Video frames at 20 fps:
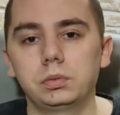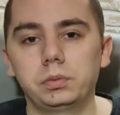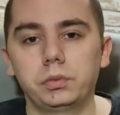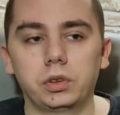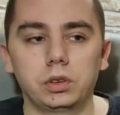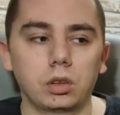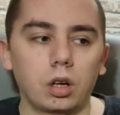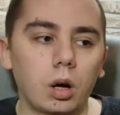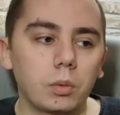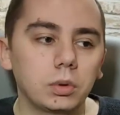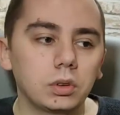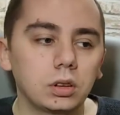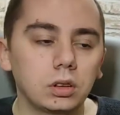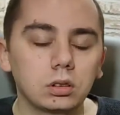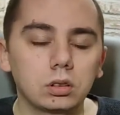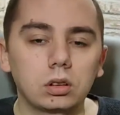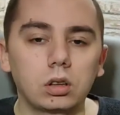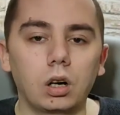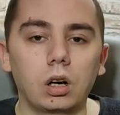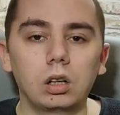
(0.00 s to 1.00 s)

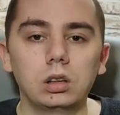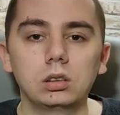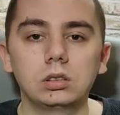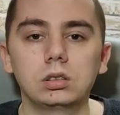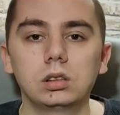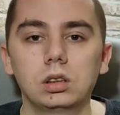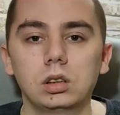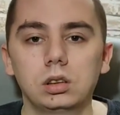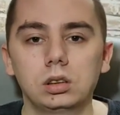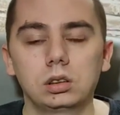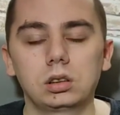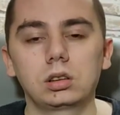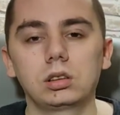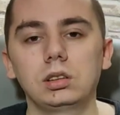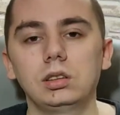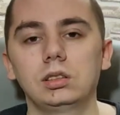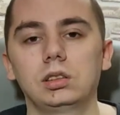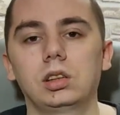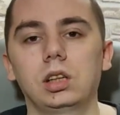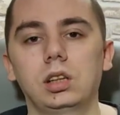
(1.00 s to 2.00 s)
phenomenon called
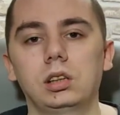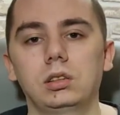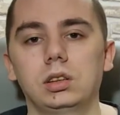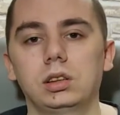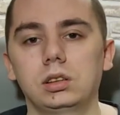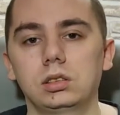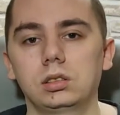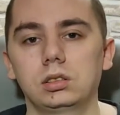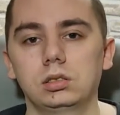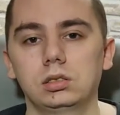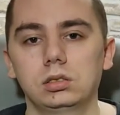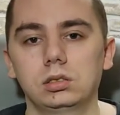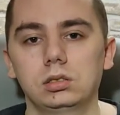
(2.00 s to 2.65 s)
screen tearing,